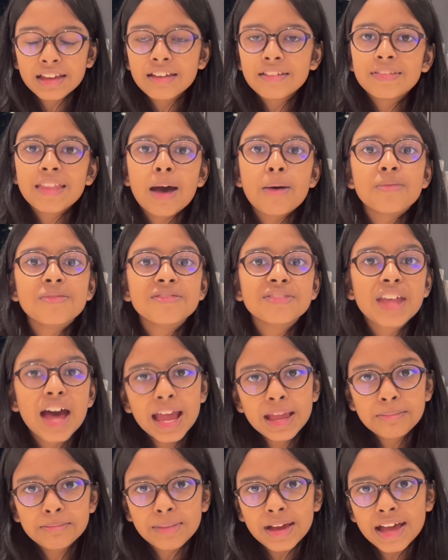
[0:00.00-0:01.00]
Now,
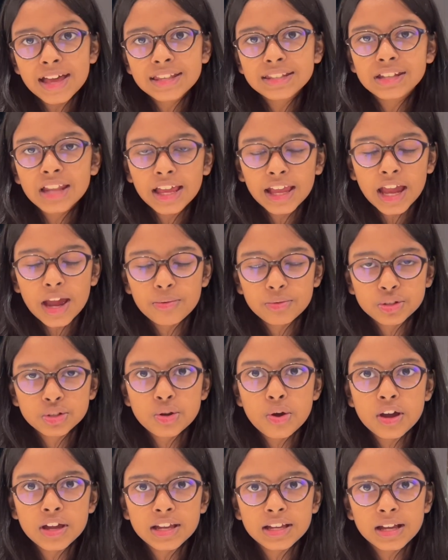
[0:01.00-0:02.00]
nightmares, like I was
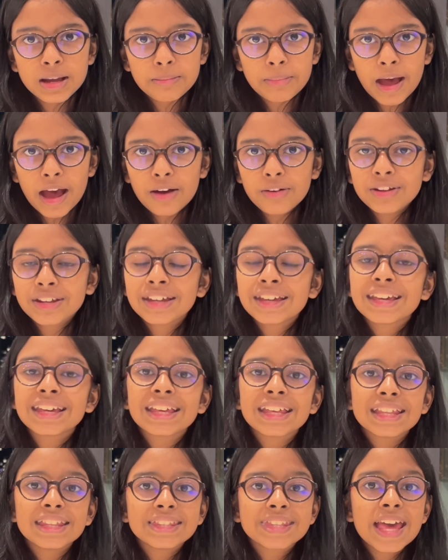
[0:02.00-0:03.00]
talking about,
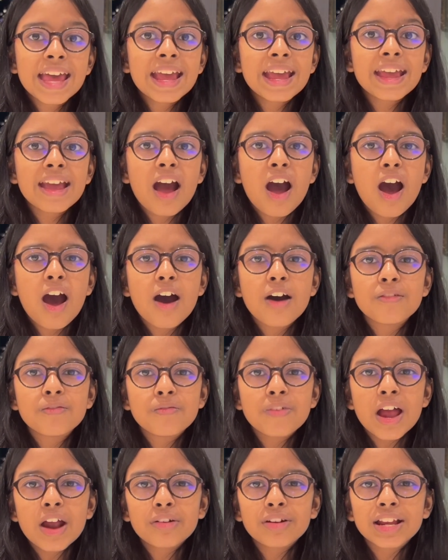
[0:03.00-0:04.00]
they
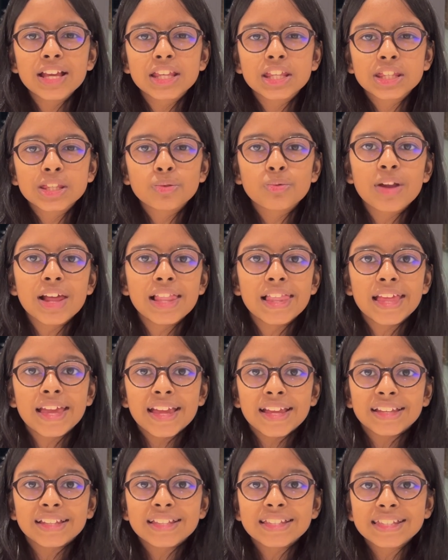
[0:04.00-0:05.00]
are very
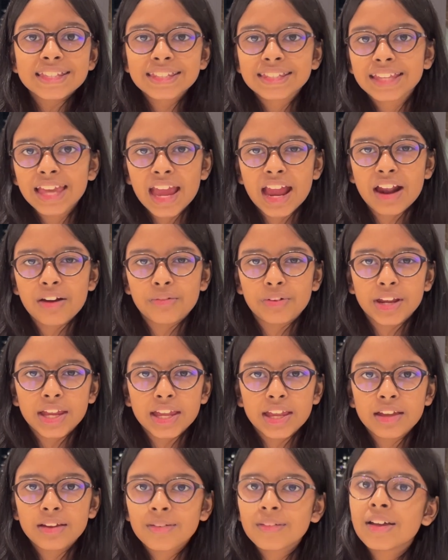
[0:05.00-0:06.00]
thrilling and
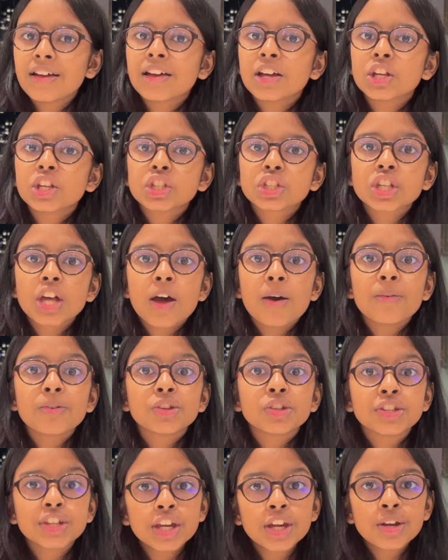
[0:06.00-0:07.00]
scary.
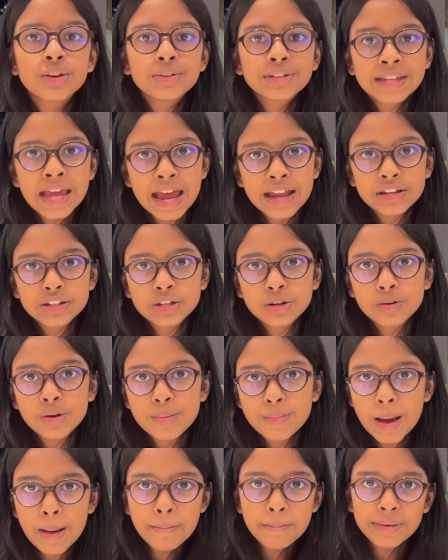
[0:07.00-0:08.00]
So you tend to
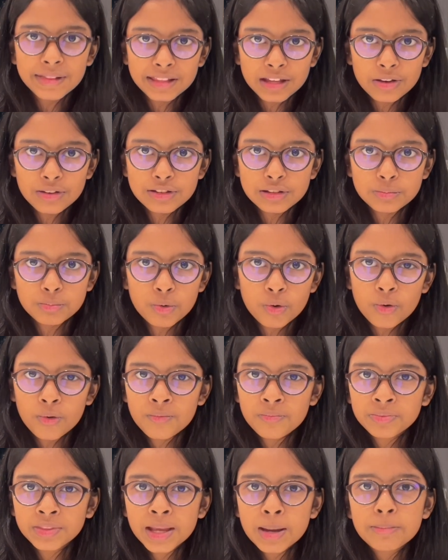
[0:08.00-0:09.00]
remember those more.
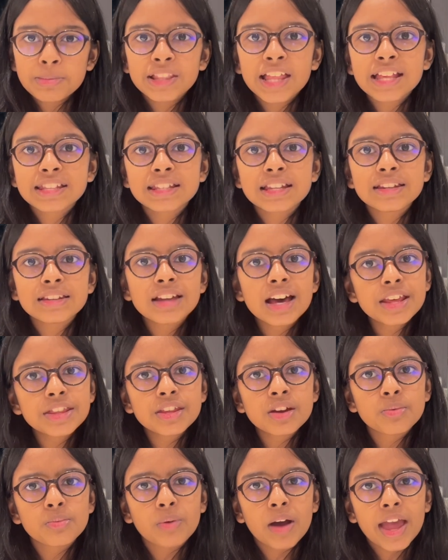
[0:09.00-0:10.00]
But there's
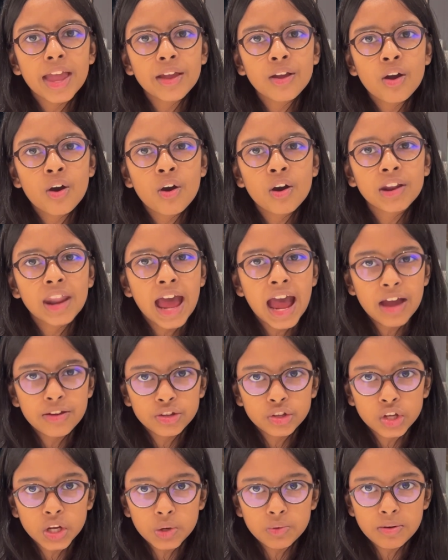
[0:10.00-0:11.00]
another way on how
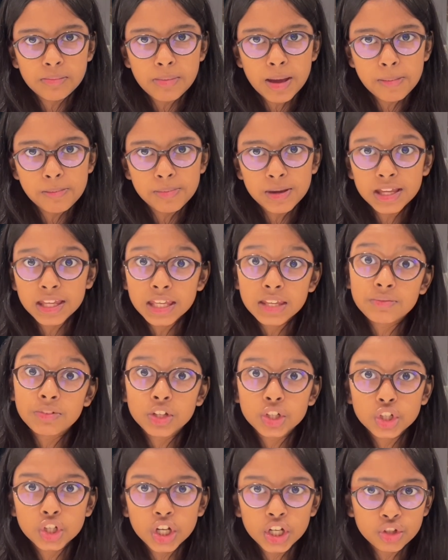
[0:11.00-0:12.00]
you can remember
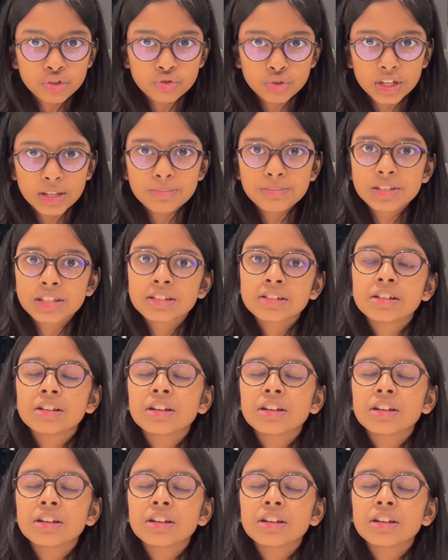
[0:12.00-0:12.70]
even good dreams.